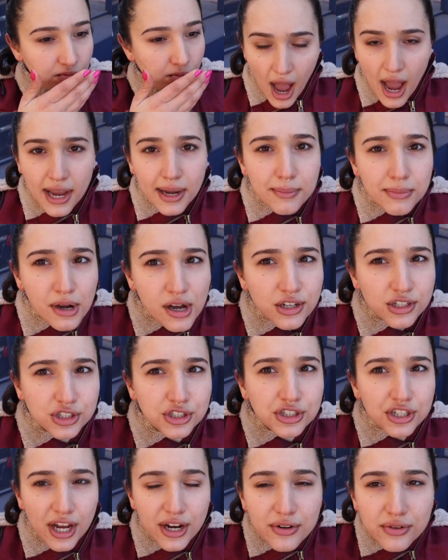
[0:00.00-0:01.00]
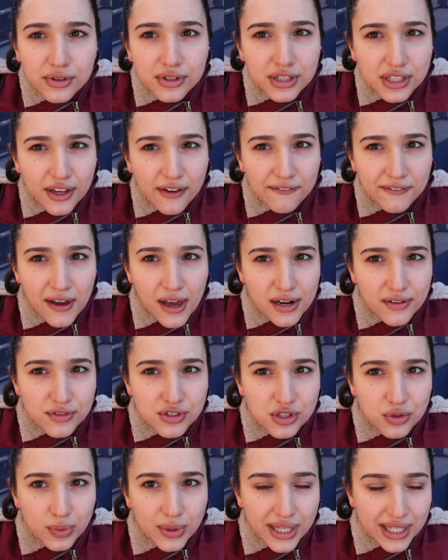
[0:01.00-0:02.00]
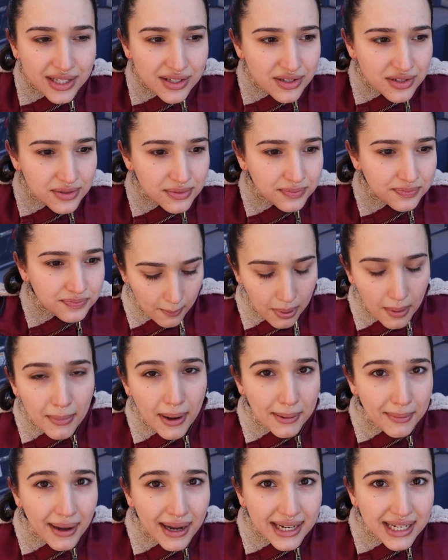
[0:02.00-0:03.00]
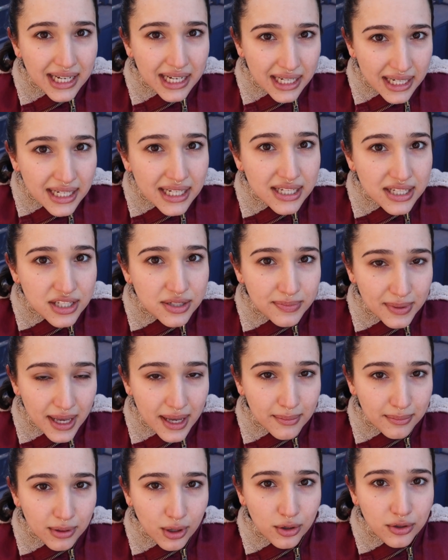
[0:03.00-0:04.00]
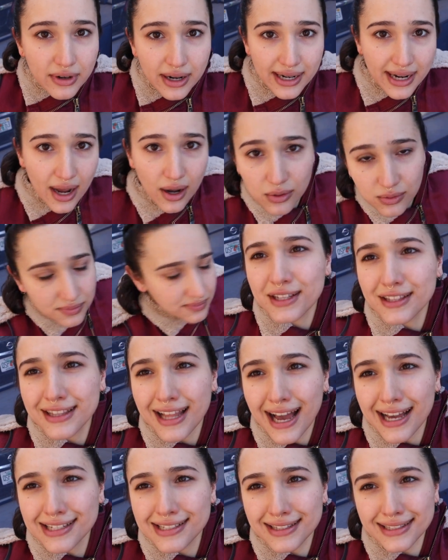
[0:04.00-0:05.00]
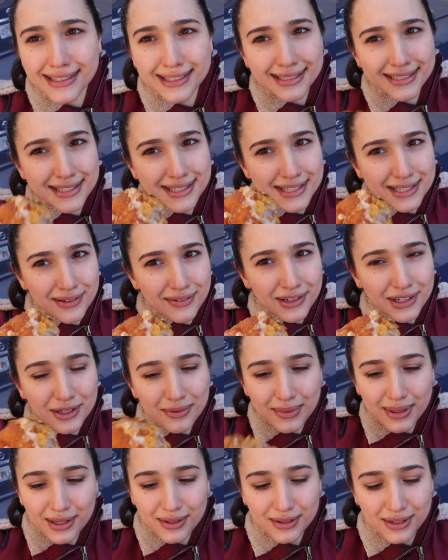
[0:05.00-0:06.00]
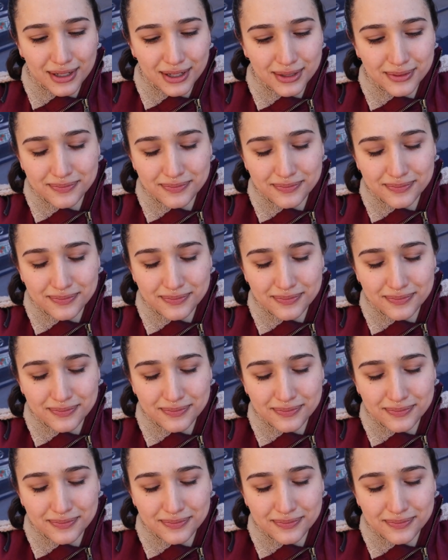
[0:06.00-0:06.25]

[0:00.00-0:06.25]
I am not generally a fan of sweets, but my mind is being blown right now. Lastly, cereal milk.